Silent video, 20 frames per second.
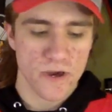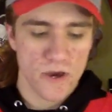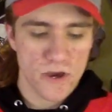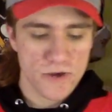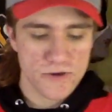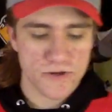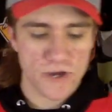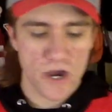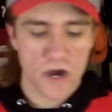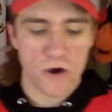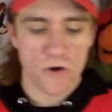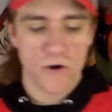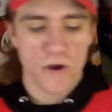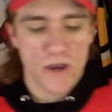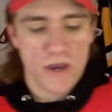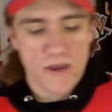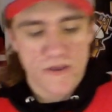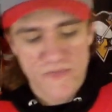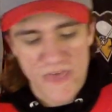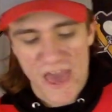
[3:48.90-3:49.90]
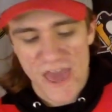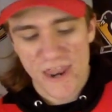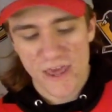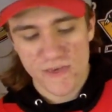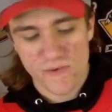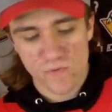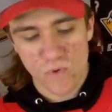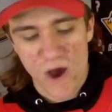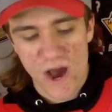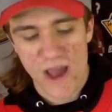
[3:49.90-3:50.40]
So that
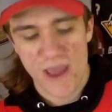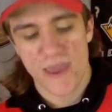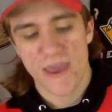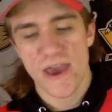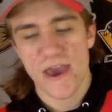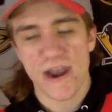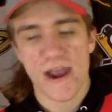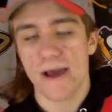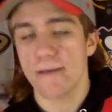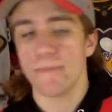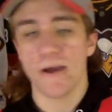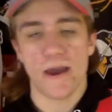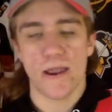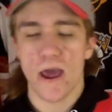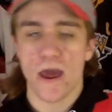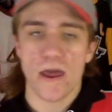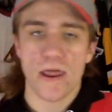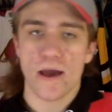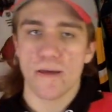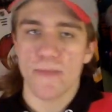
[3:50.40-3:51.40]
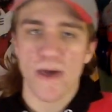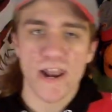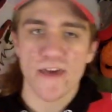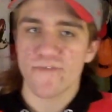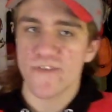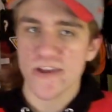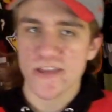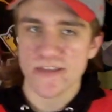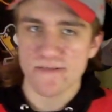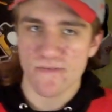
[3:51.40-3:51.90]
is why. And I'm not a
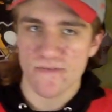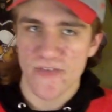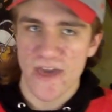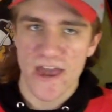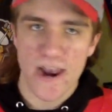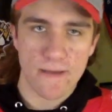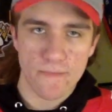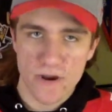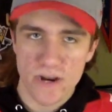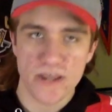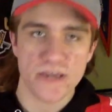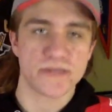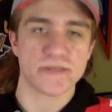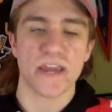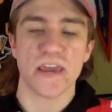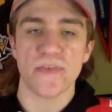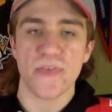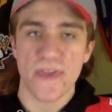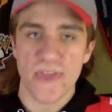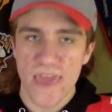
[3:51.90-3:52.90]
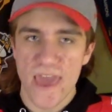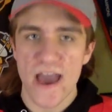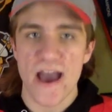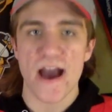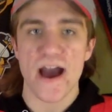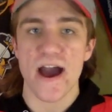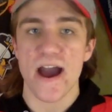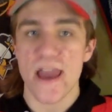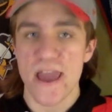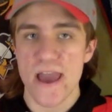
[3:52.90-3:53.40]
victim of that. I'm going to say that,
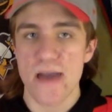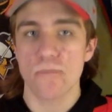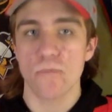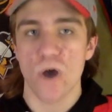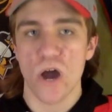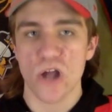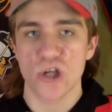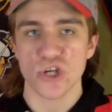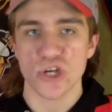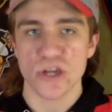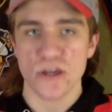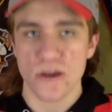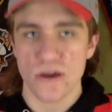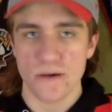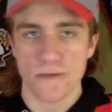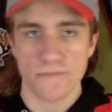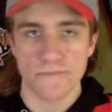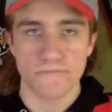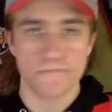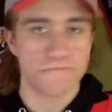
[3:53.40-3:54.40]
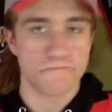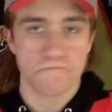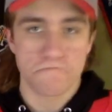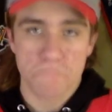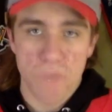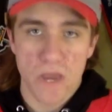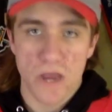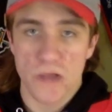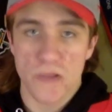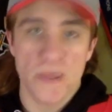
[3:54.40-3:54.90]
yeah, I am watching
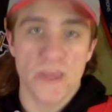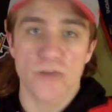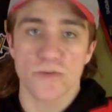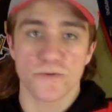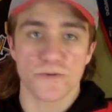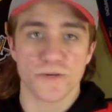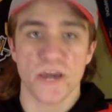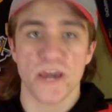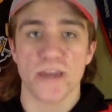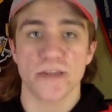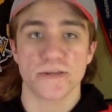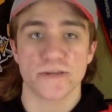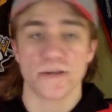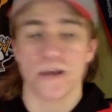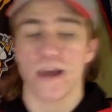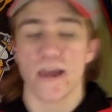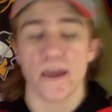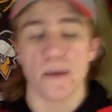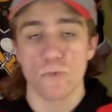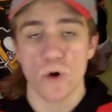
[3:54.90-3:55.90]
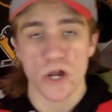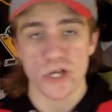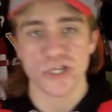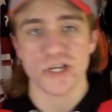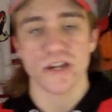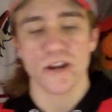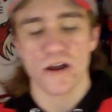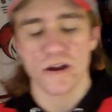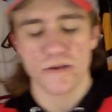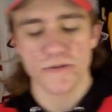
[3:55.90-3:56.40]
illegal sites. I am watching
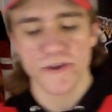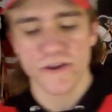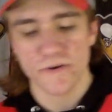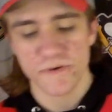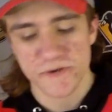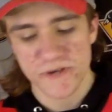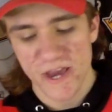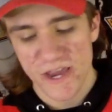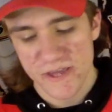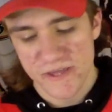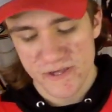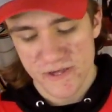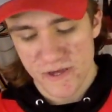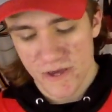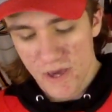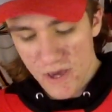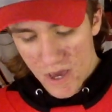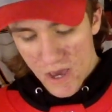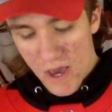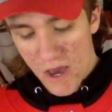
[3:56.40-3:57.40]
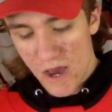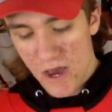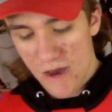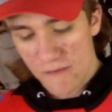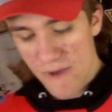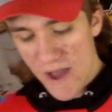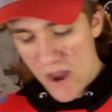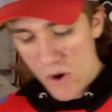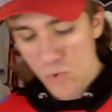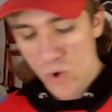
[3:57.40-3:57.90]
it on illegal sites.
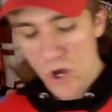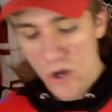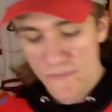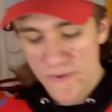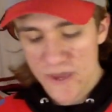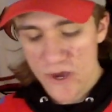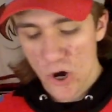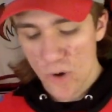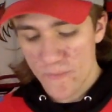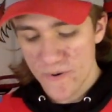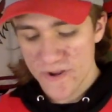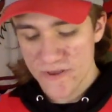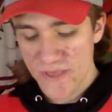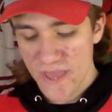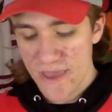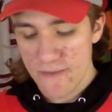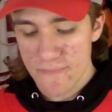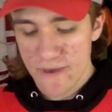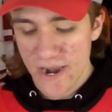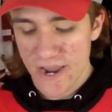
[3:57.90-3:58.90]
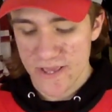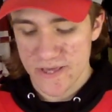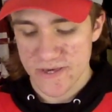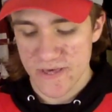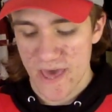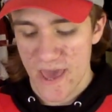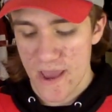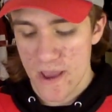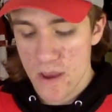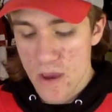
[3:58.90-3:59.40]
I will be openly admitting to
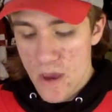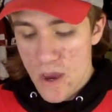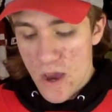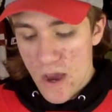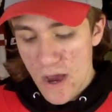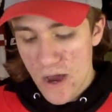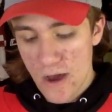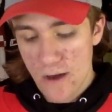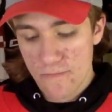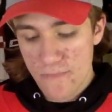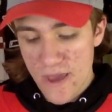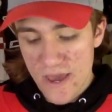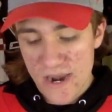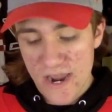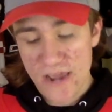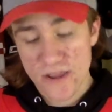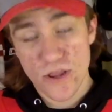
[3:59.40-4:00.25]
that. And I